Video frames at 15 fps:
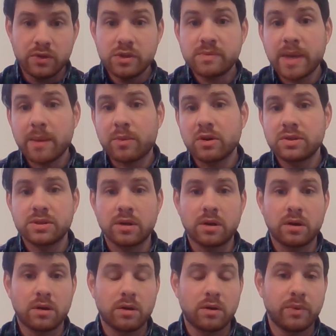newspapers
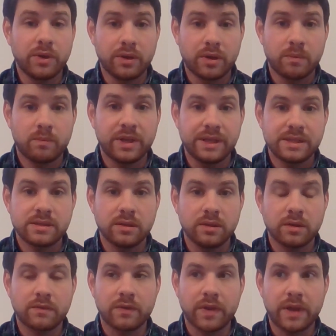are a really good place to
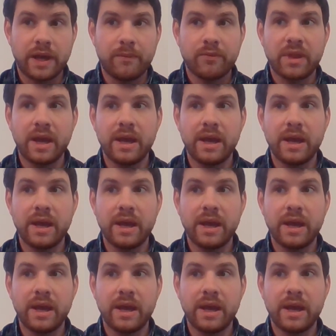look for that.